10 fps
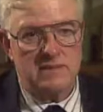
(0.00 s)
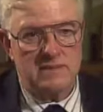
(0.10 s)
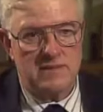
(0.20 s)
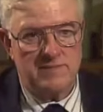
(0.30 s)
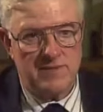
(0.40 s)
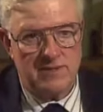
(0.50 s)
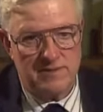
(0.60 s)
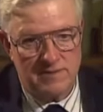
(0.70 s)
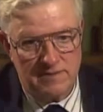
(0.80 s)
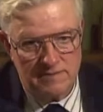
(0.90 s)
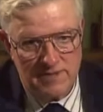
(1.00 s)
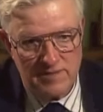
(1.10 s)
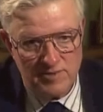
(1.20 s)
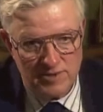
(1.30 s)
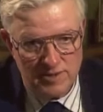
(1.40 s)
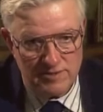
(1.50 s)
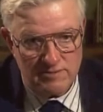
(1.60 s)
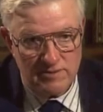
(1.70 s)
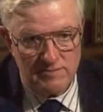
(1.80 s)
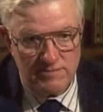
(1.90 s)
That man, the name of the other
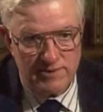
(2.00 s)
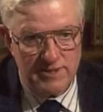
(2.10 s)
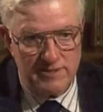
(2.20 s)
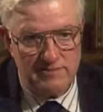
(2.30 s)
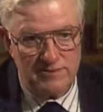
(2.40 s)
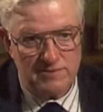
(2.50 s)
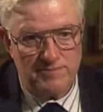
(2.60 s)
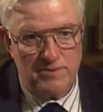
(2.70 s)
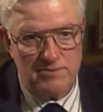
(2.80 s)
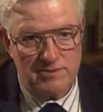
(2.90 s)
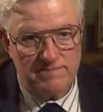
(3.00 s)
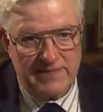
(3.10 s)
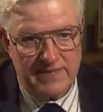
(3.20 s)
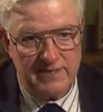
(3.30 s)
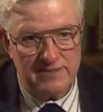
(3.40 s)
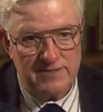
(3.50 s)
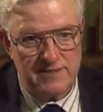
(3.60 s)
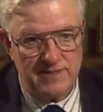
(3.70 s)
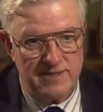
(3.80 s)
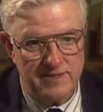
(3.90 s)
Green Beret that was approached by the
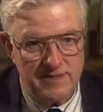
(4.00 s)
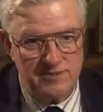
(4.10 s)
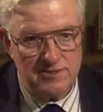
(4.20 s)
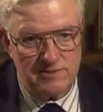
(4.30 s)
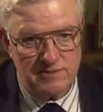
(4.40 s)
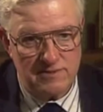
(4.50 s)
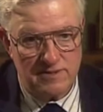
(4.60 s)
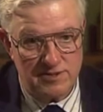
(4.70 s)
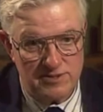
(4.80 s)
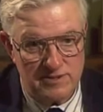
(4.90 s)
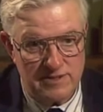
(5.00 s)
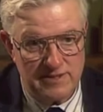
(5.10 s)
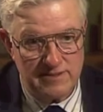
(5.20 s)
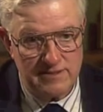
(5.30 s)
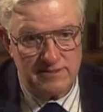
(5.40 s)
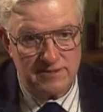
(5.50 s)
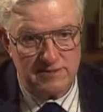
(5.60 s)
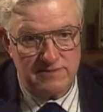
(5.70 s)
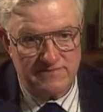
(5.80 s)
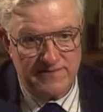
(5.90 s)
CIA agent in August of
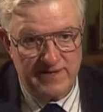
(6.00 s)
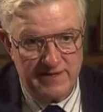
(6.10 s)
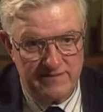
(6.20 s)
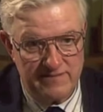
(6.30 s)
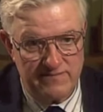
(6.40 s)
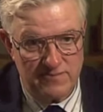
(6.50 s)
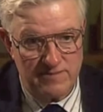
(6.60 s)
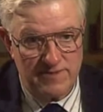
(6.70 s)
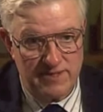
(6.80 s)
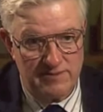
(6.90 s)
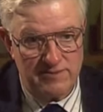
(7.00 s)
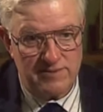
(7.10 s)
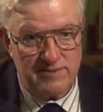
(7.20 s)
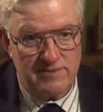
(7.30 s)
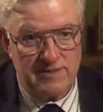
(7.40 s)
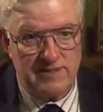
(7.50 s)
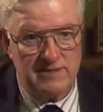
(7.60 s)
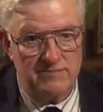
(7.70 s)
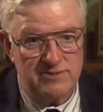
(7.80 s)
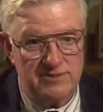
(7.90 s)
1965 at Fort Bragg, North
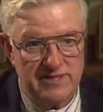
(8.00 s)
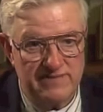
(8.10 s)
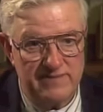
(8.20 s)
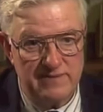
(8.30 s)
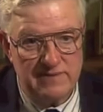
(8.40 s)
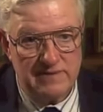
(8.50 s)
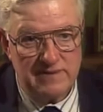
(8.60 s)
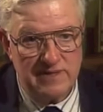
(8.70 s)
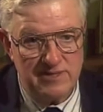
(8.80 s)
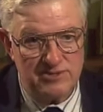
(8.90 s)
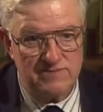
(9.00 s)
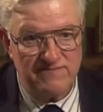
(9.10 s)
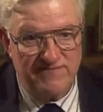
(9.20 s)
Carolina, was David H.